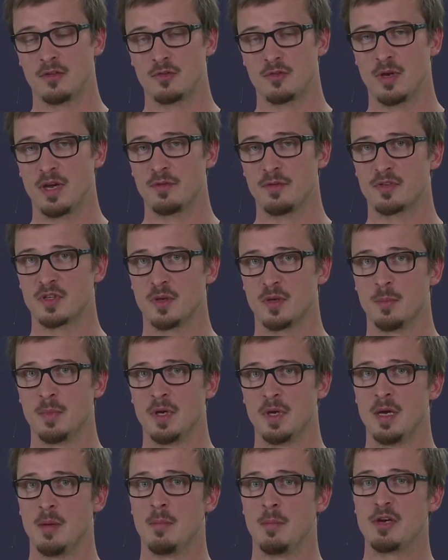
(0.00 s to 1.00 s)
have some
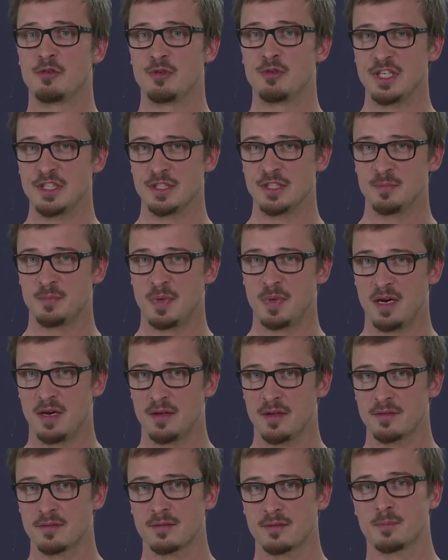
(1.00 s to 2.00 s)
migration
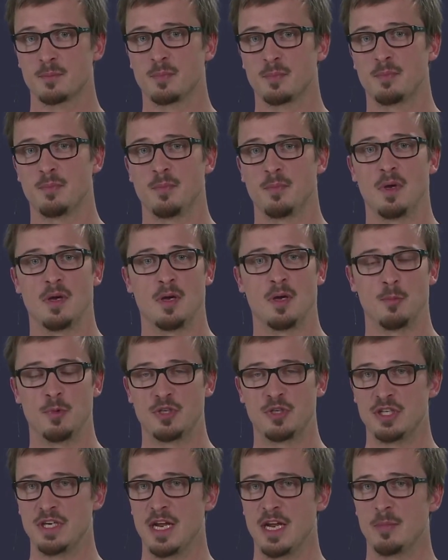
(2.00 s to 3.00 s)
path
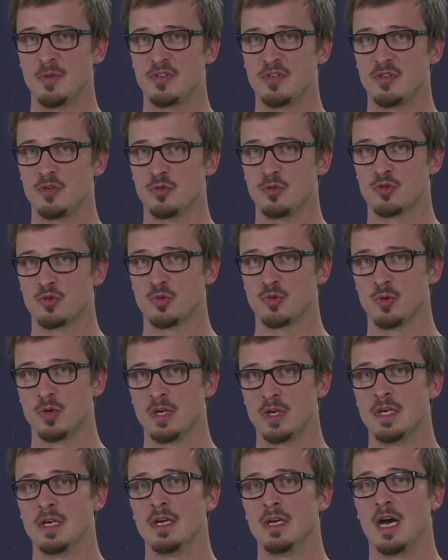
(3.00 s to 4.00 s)
which enables you to
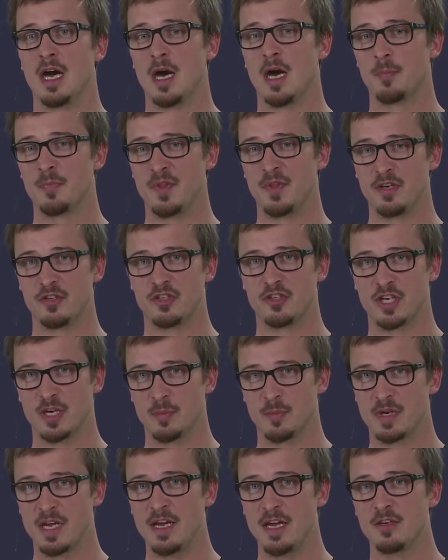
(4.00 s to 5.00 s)
update
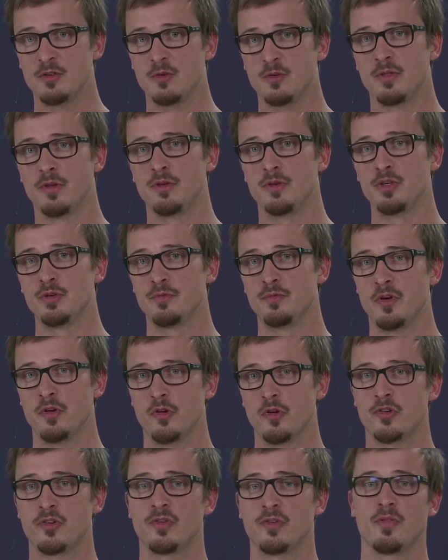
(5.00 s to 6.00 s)
Checkmk to the new
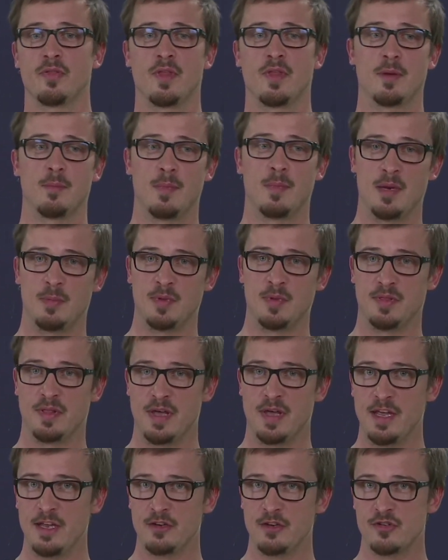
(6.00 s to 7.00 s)
version, then maybe
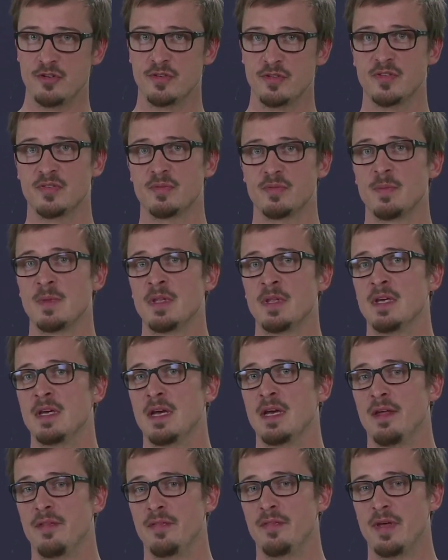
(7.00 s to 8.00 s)
the agents,
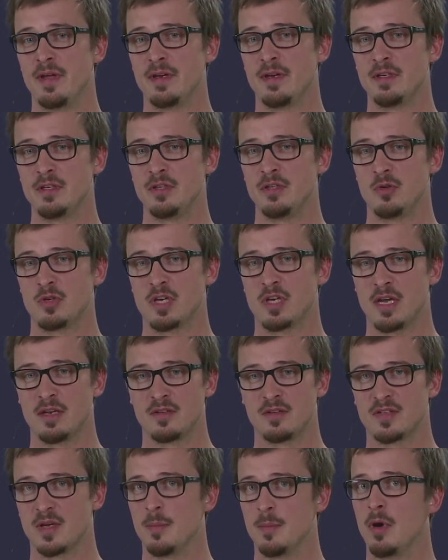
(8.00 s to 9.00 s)
and then you
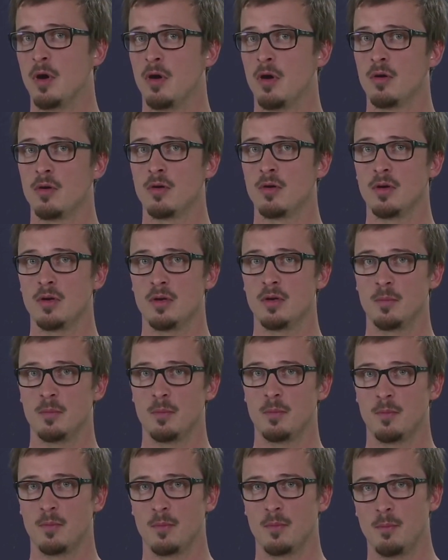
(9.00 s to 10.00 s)
can somehow
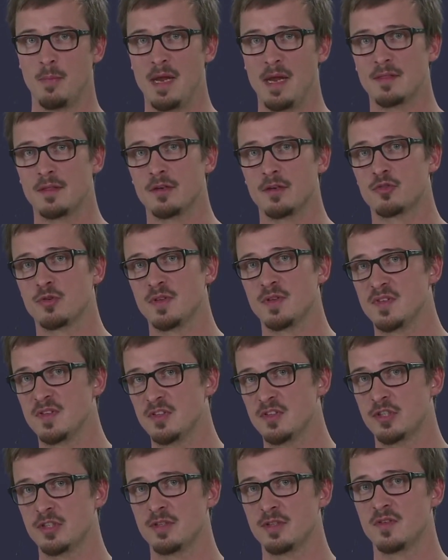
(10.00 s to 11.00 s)
make the
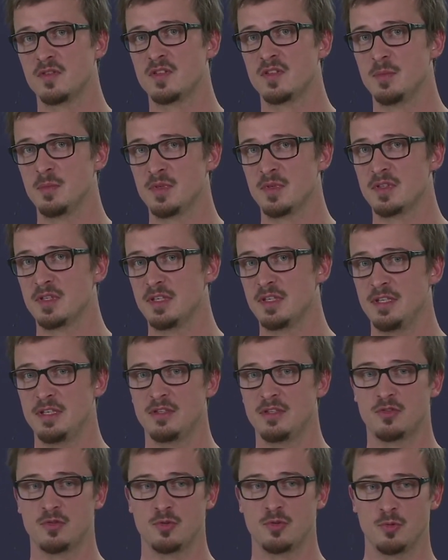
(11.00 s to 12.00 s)
transition
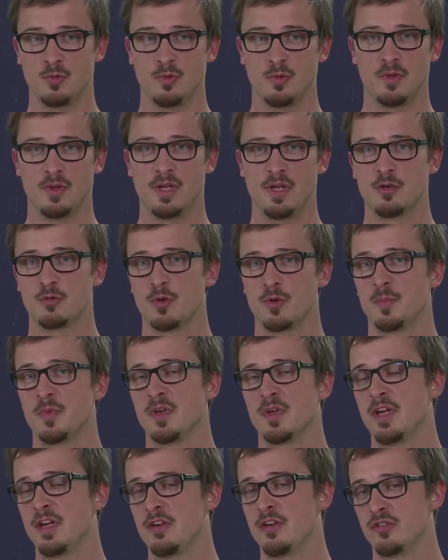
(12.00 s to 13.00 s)
seamlessly to the
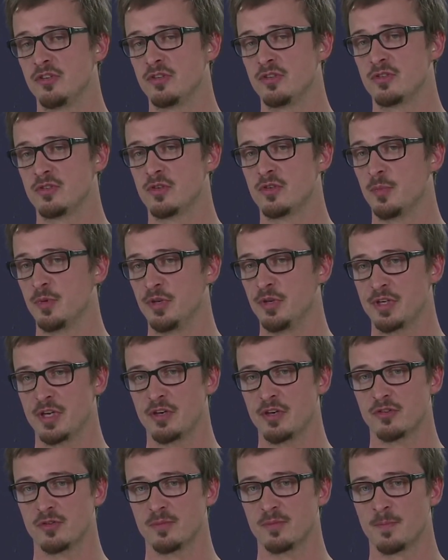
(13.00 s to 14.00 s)
encrypted agent
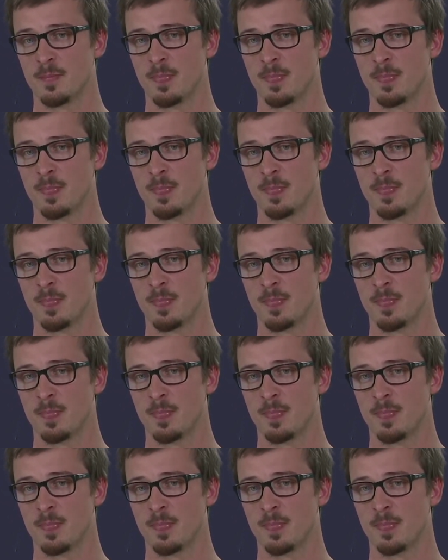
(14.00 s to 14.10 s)
communication.